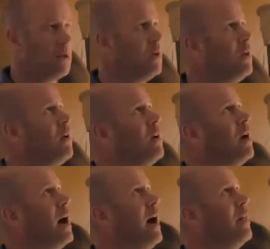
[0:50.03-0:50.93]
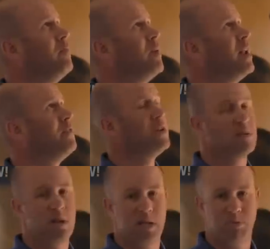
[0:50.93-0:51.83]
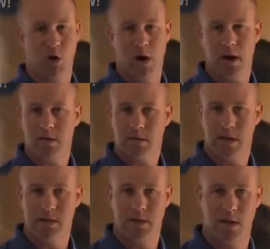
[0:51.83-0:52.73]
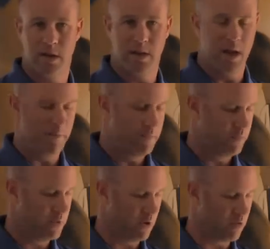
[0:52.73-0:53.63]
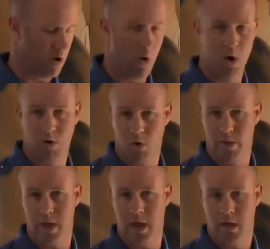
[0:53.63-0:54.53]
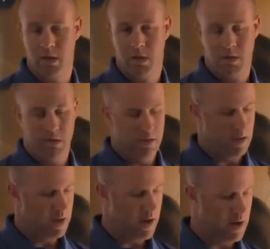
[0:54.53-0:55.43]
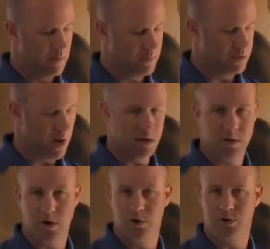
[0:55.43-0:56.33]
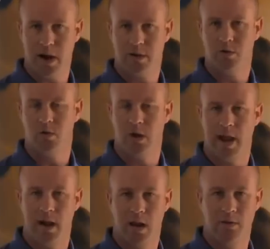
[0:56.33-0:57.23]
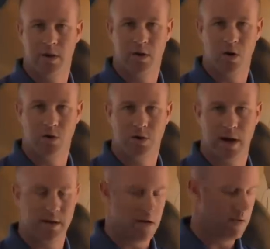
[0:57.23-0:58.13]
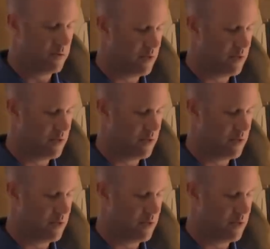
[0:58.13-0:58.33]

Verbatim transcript: Uh, the benefits of this product are so that the, the grower or the the uh, drainage contractor or a land levelling contractor